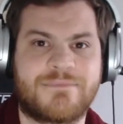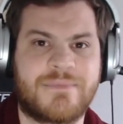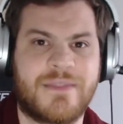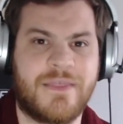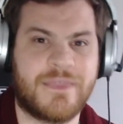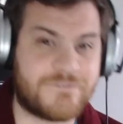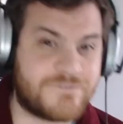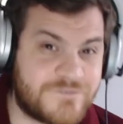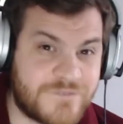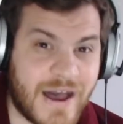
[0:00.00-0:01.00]
The
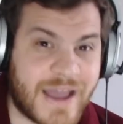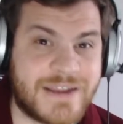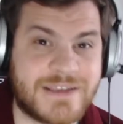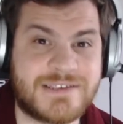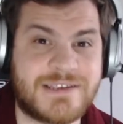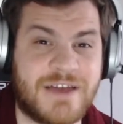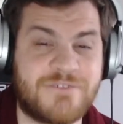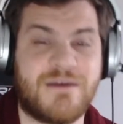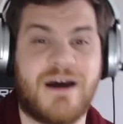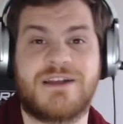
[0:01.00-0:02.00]
finest of
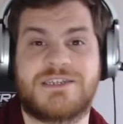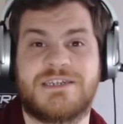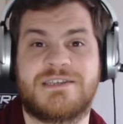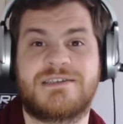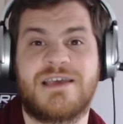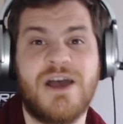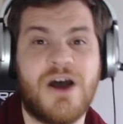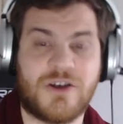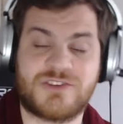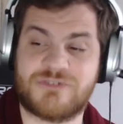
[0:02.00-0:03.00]
margins.
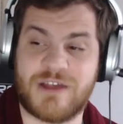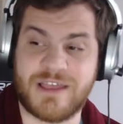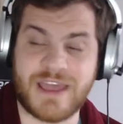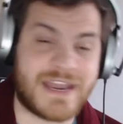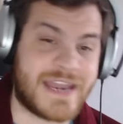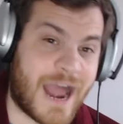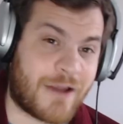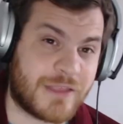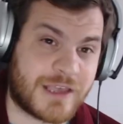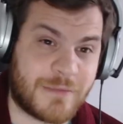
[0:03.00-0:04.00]
Australia narrowly
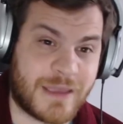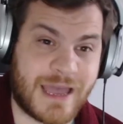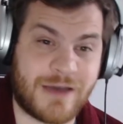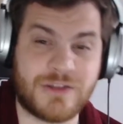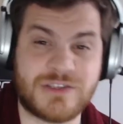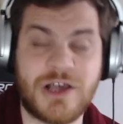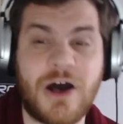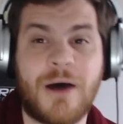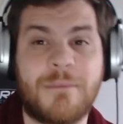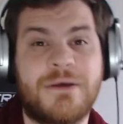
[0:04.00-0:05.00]
coming out on
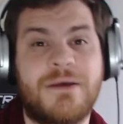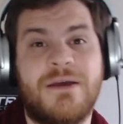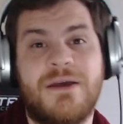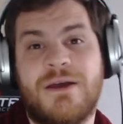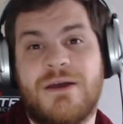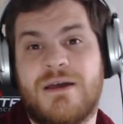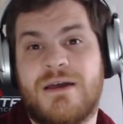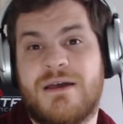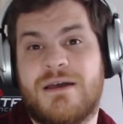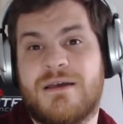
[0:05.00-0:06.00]
top.
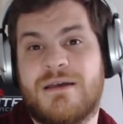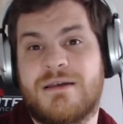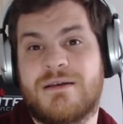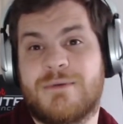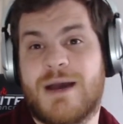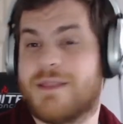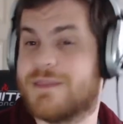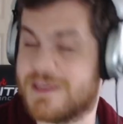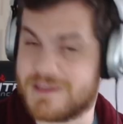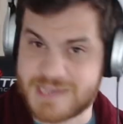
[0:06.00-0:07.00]
Well, in the
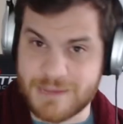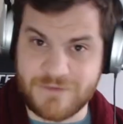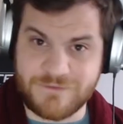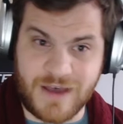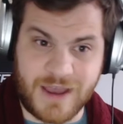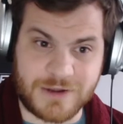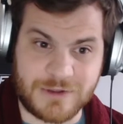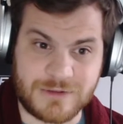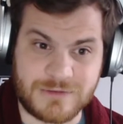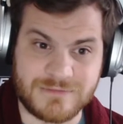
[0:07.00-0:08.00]
other
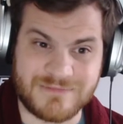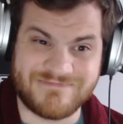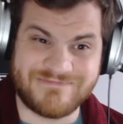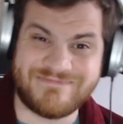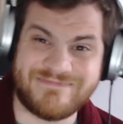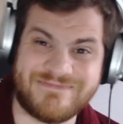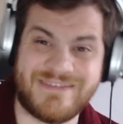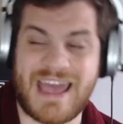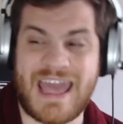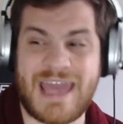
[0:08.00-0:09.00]
semi-final,
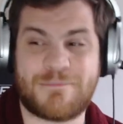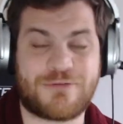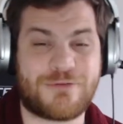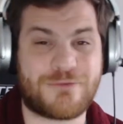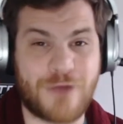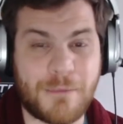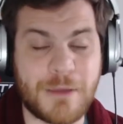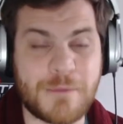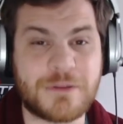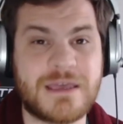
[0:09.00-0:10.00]
it
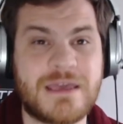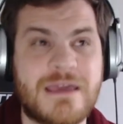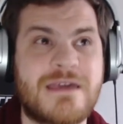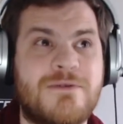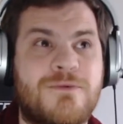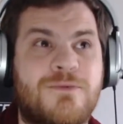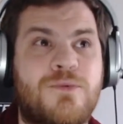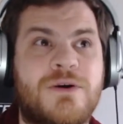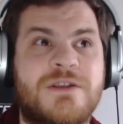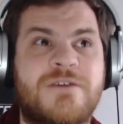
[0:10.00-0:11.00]
probably would
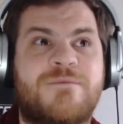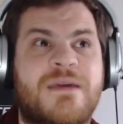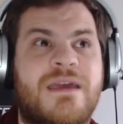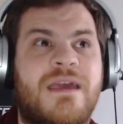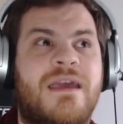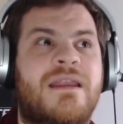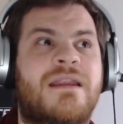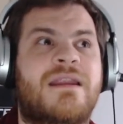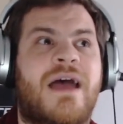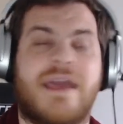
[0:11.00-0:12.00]
have been
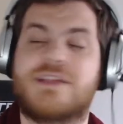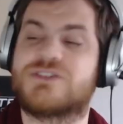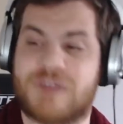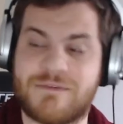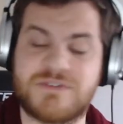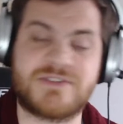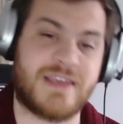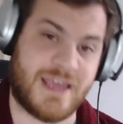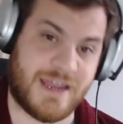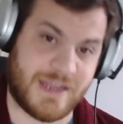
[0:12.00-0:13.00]
a travesty
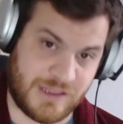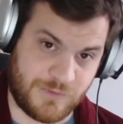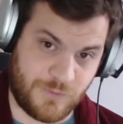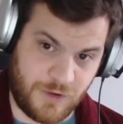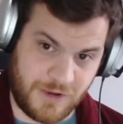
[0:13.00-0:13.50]
had England won.